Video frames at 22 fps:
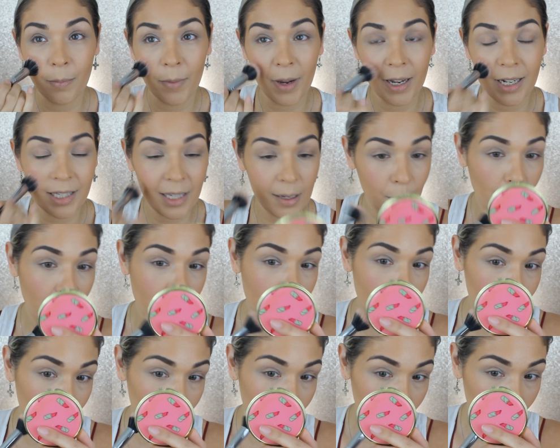It might seem
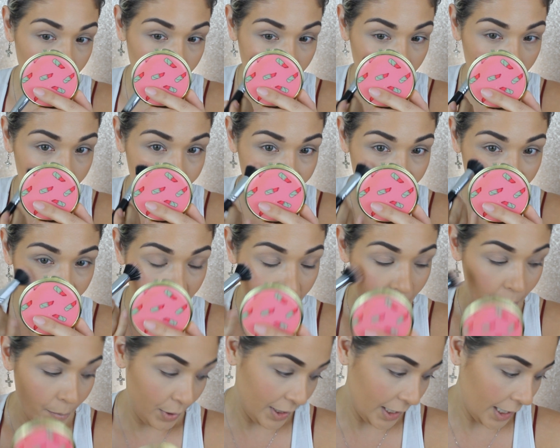wasteful a little bit,
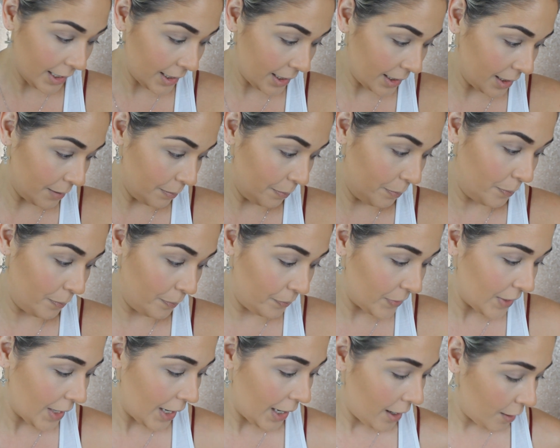but that's as
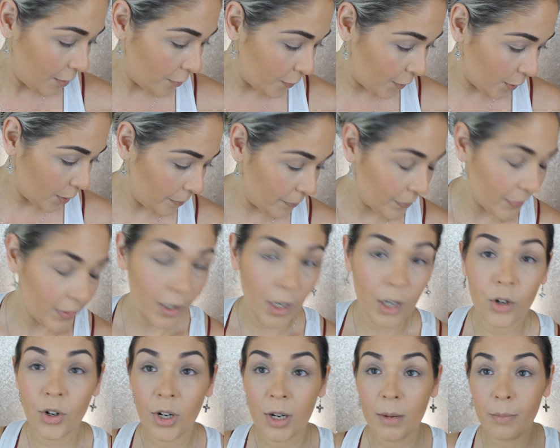for
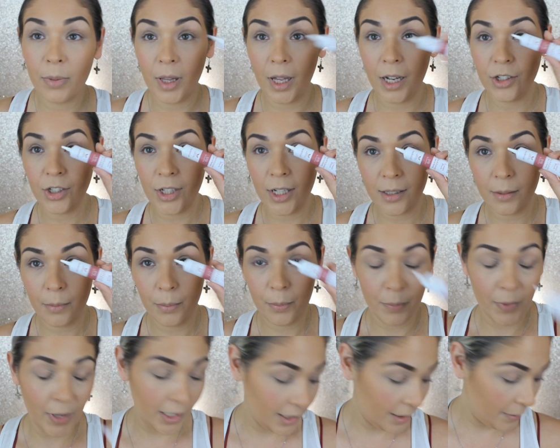a cream blush, that's a
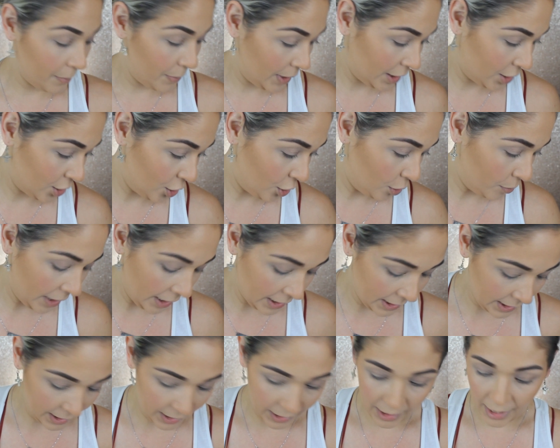that's a big tube.
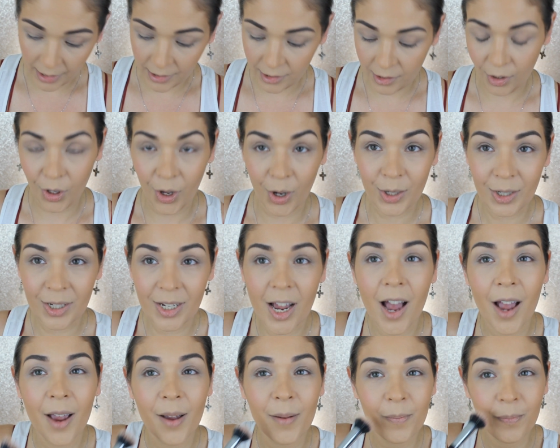That's gonna last a long
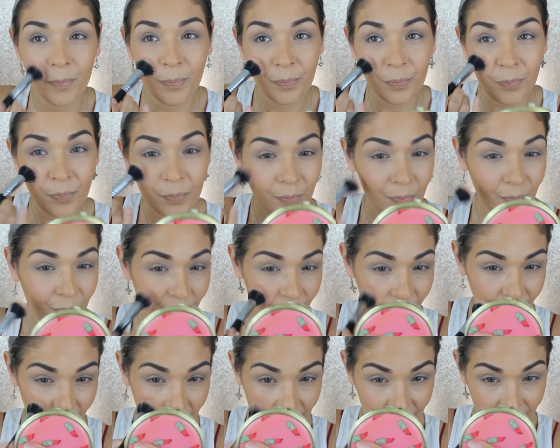time.
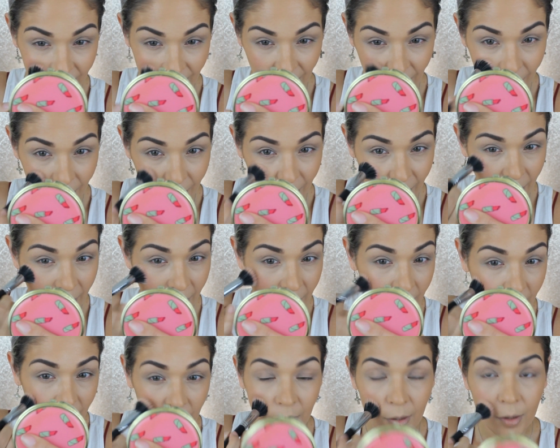So
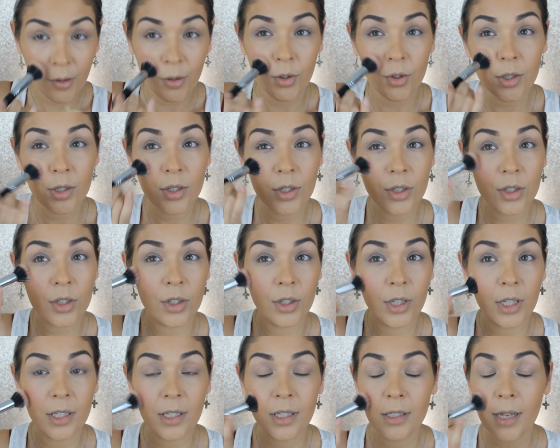you
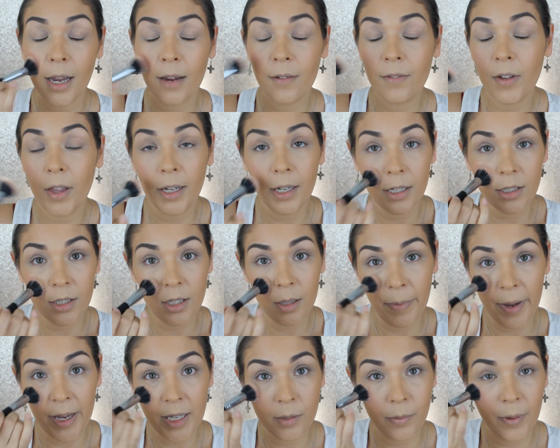just, this is, I feel like is the
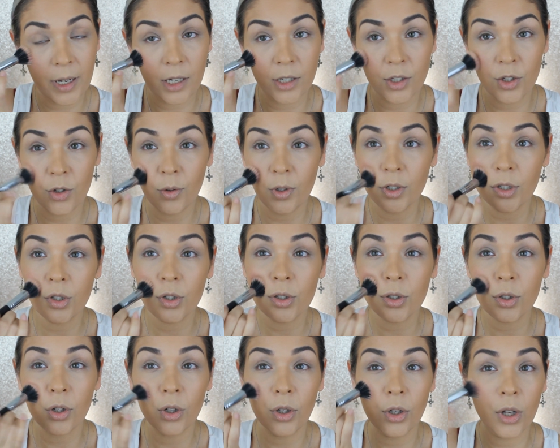best way because you could
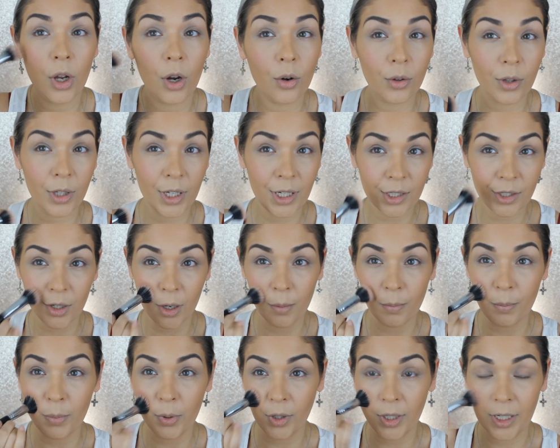just slowly
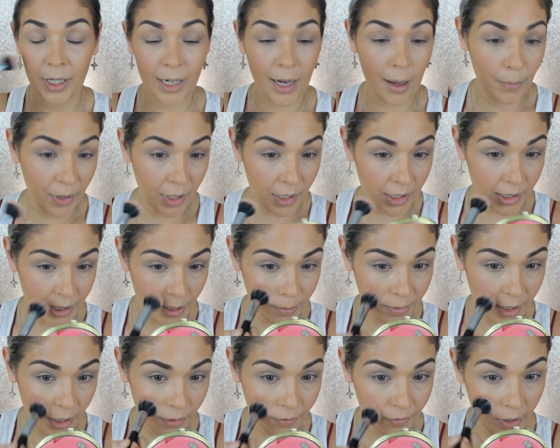start building it up. And it
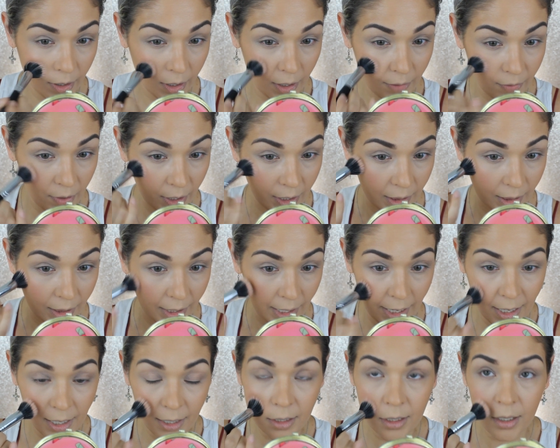seems like very, very
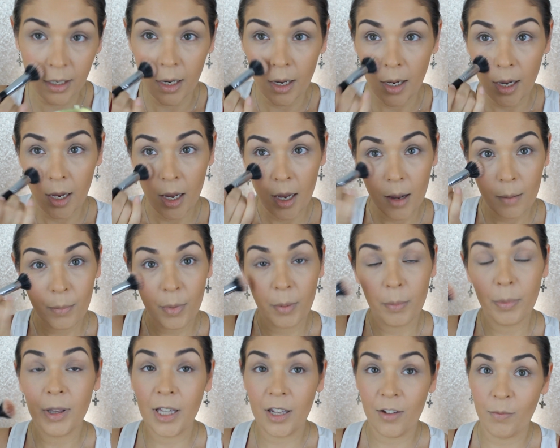light,
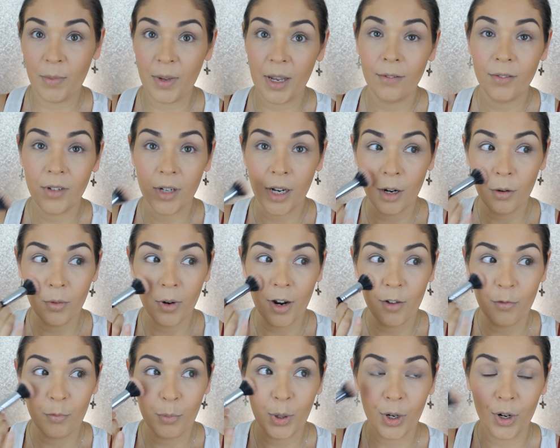but believe me, I've done it where
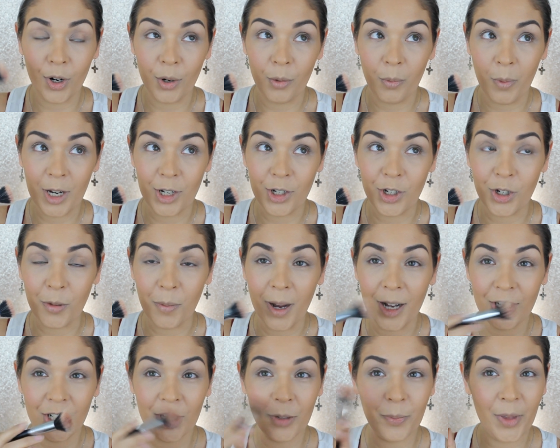I've put on way too
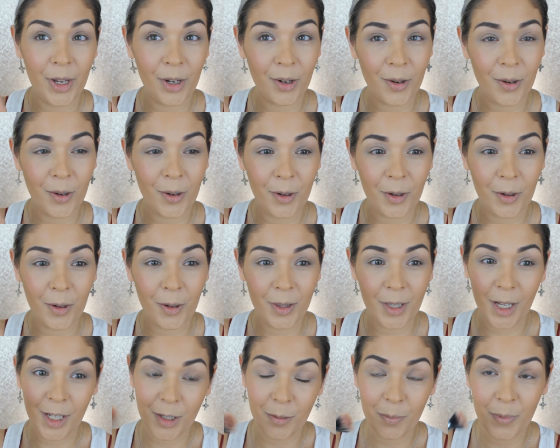much. I'm like, uh,
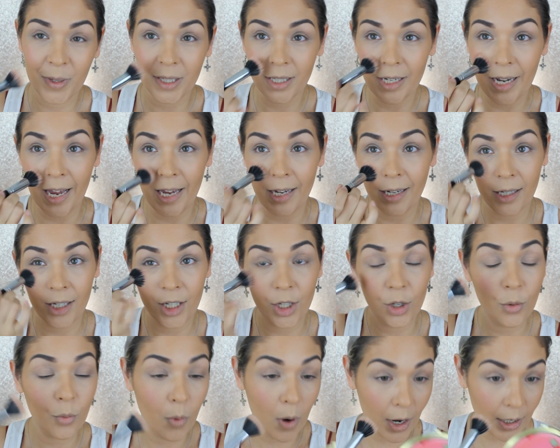that's a mistake.
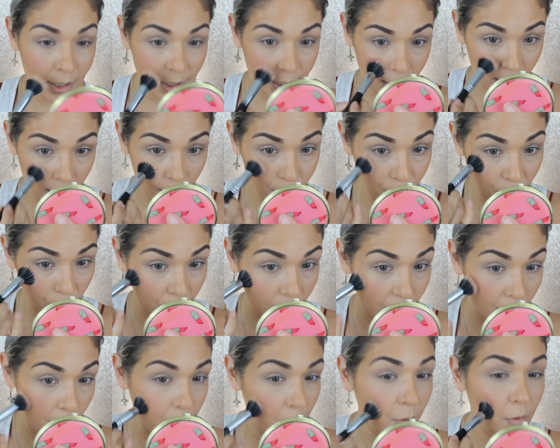You want to kind of
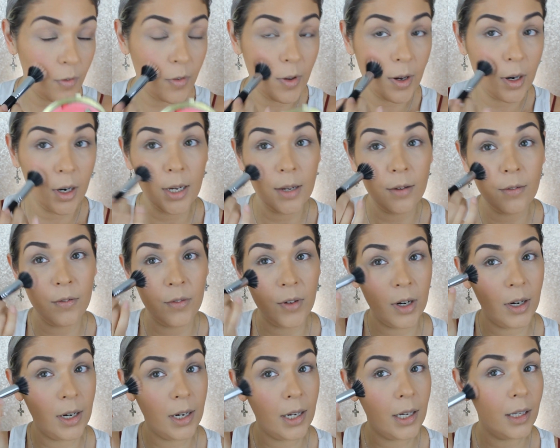build it up very,
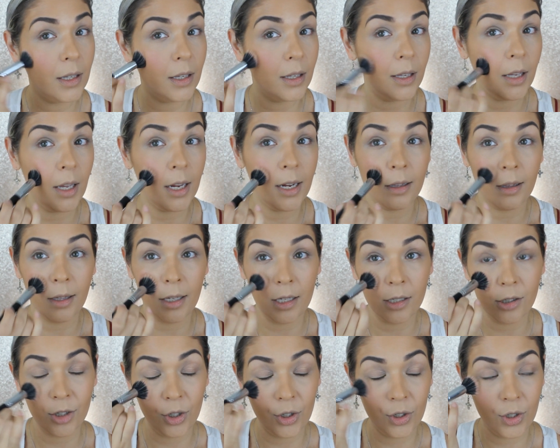very
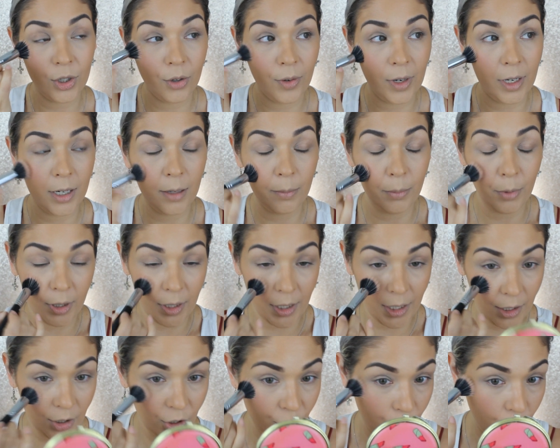lightly so you don't end up
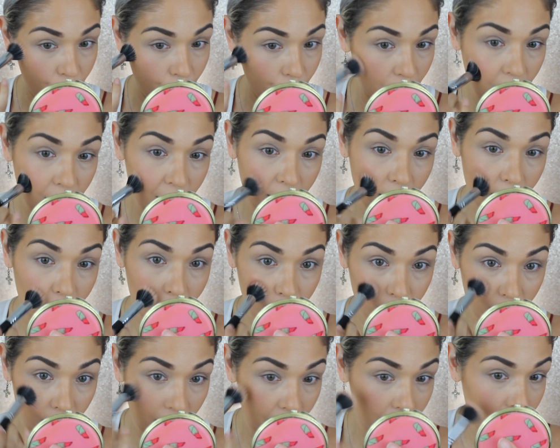looking too
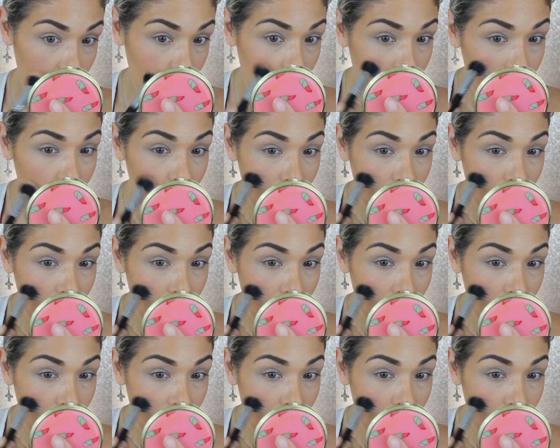clown-like.